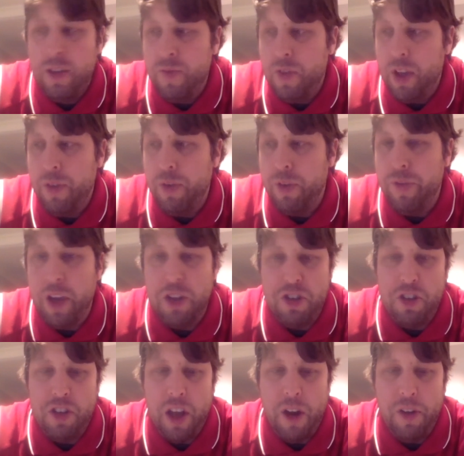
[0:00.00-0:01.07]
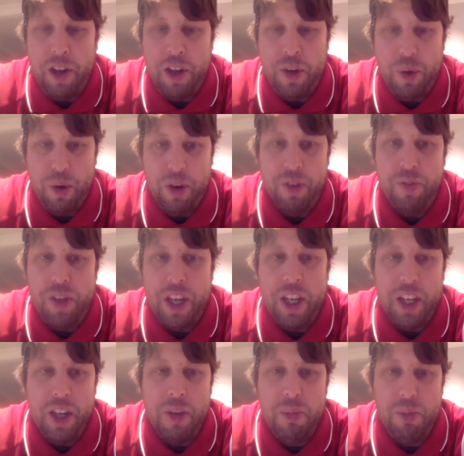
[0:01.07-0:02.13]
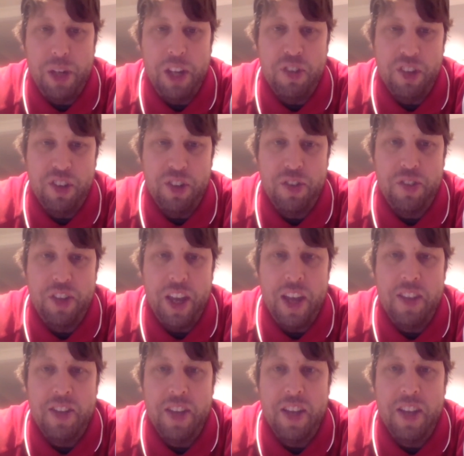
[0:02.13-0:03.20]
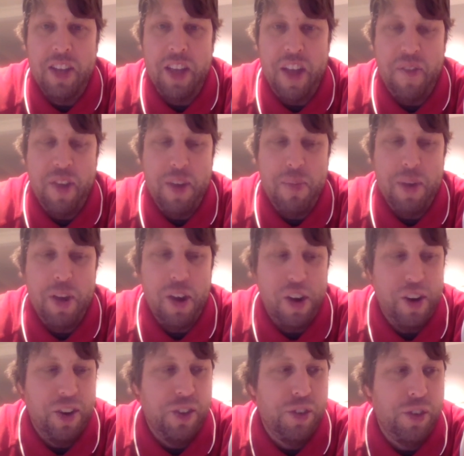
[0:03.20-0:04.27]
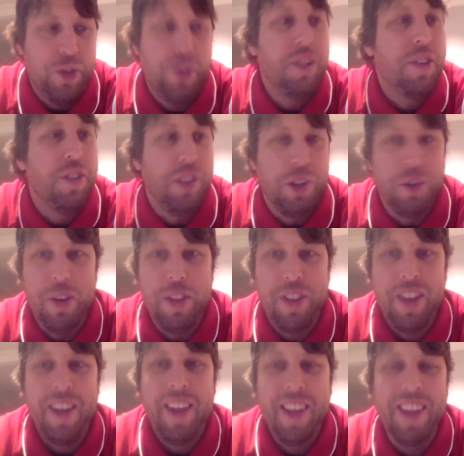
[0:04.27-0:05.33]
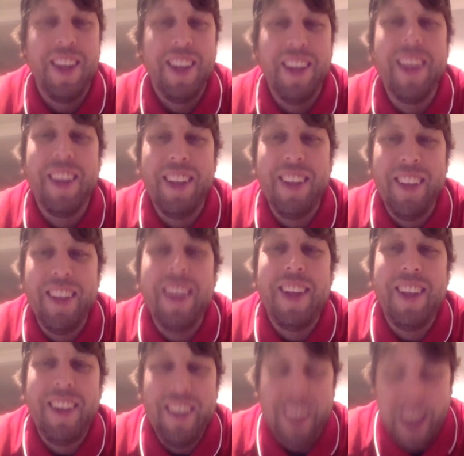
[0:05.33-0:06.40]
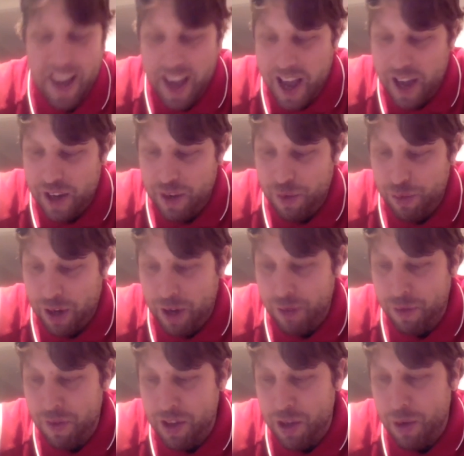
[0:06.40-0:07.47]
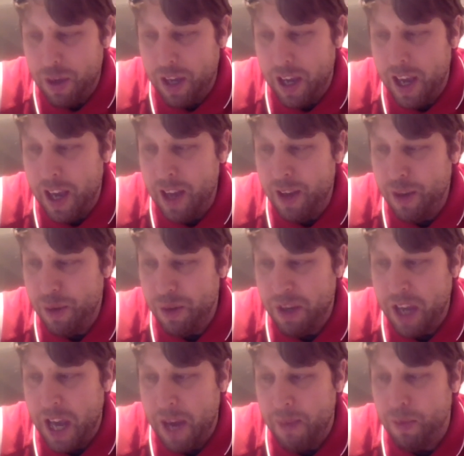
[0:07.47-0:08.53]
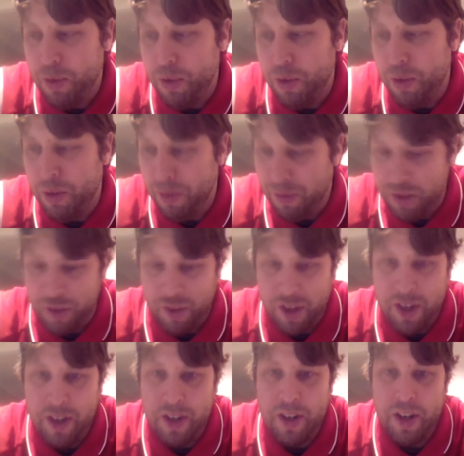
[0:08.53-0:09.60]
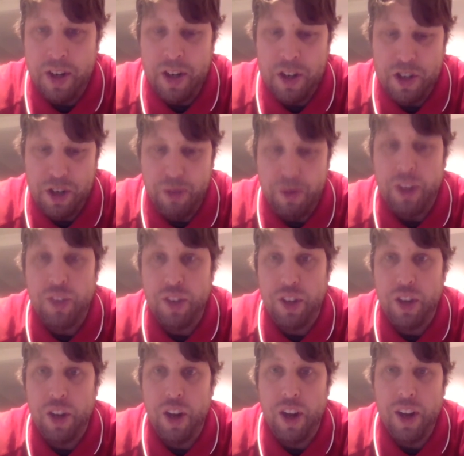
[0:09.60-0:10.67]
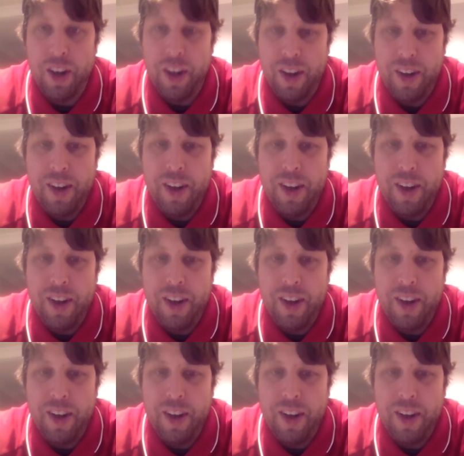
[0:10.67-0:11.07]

If you're vegetarian or vegan, please understand that that might be hard to deal with. I had a friend from the UK who came to visit. She rented a car.